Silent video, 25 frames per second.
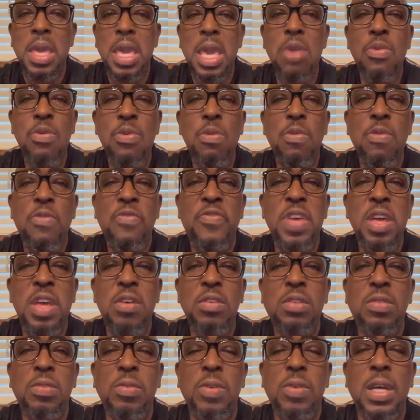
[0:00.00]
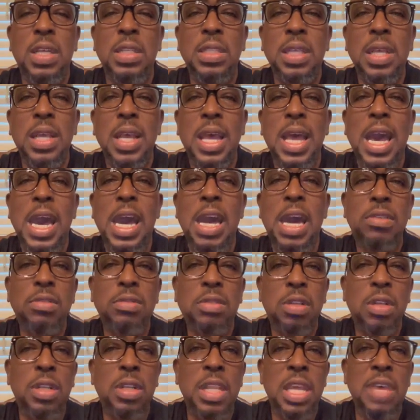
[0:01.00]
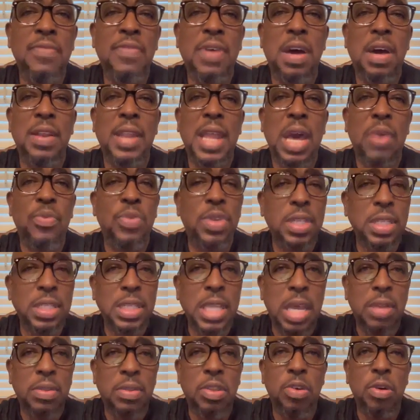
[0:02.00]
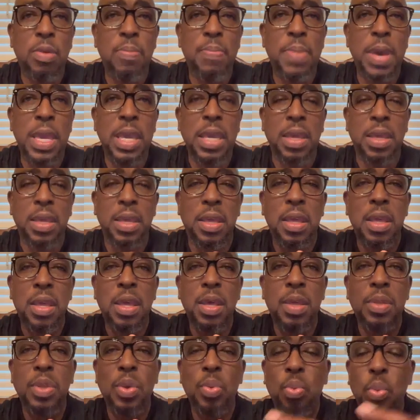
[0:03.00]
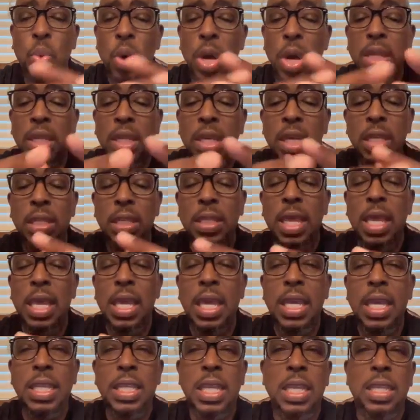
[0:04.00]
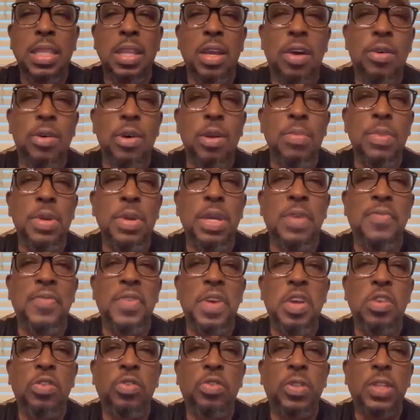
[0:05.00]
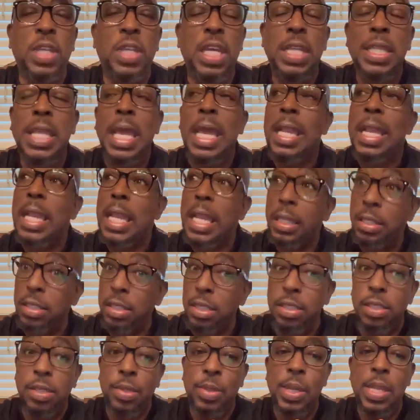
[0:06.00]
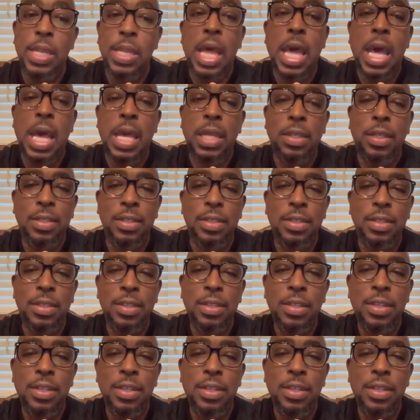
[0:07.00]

He will reveal to us how to live our life. We just have to obey the one good thing that the army of Israel did, they listened to Elijah.